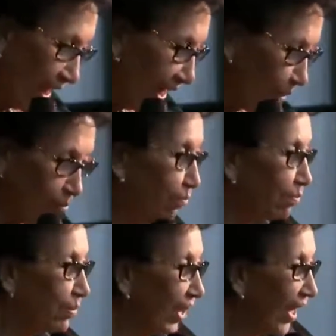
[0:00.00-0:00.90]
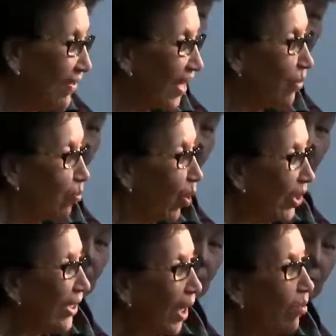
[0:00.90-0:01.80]
um, and then
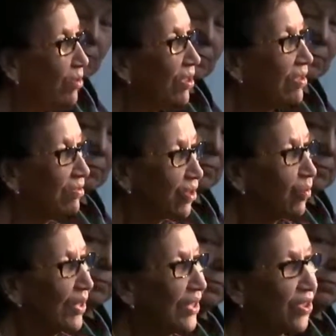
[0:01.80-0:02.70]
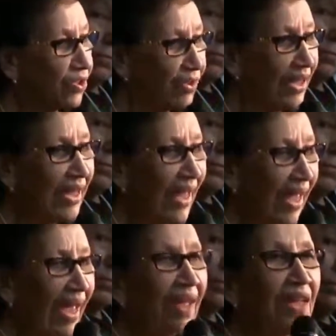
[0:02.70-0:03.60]
pull it out towards a tree,
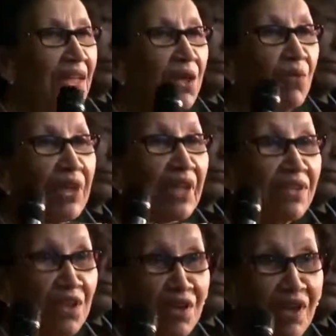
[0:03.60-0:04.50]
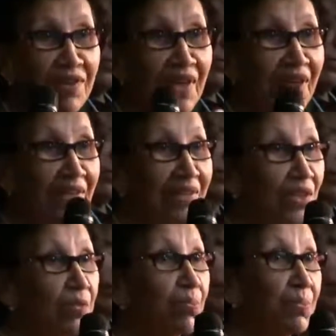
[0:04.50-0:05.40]
and then he would get the the
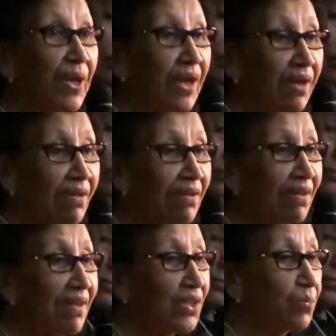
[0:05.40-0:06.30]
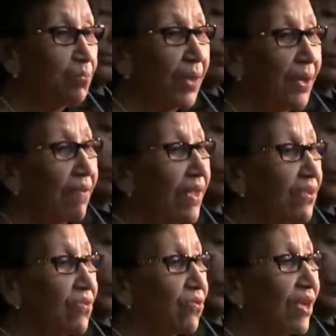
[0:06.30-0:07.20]
the the, uh,
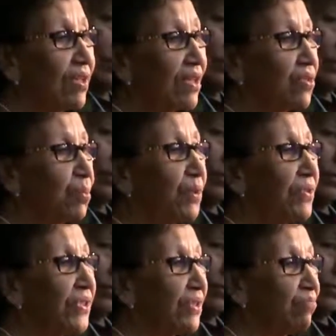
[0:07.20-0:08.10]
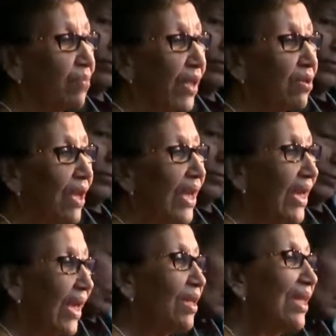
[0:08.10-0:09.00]
the, string, the spruce, but
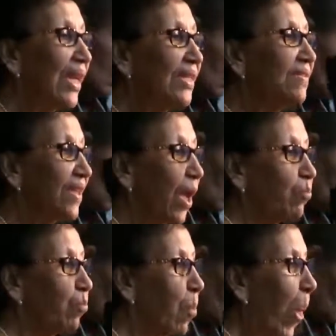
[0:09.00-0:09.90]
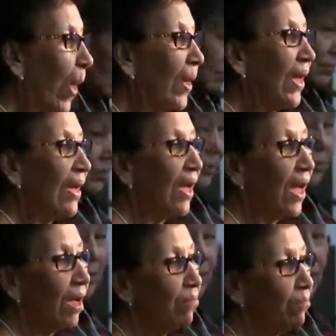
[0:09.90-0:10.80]
and lace it up.
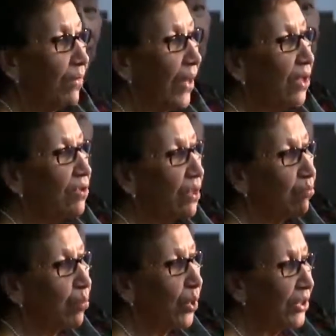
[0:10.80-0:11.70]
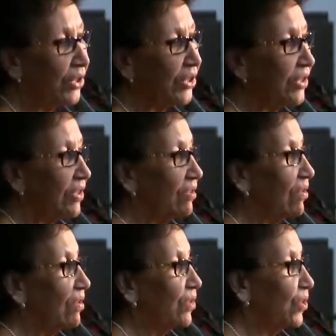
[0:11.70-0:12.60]
Uh, they use a birch
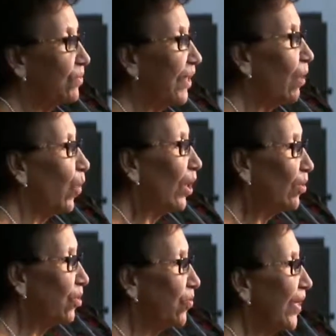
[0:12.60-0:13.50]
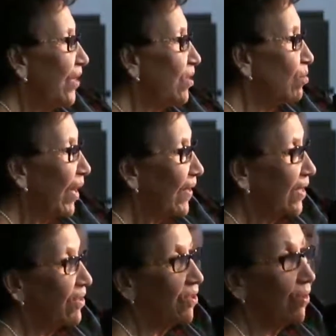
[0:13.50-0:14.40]
tree, a willow tree, to make that